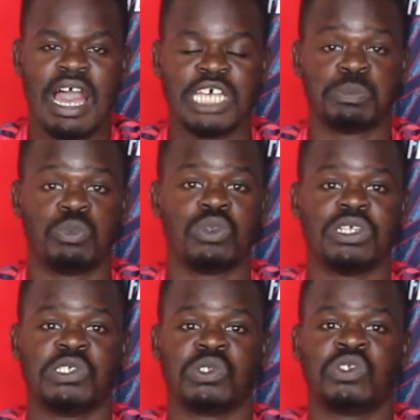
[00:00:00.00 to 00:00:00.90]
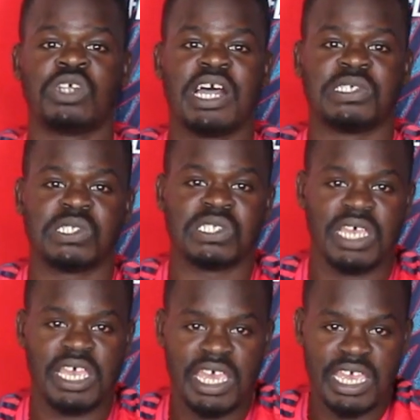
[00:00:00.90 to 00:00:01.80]
has put his trust
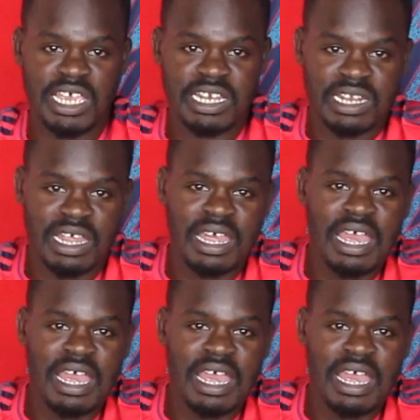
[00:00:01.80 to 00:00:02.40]
in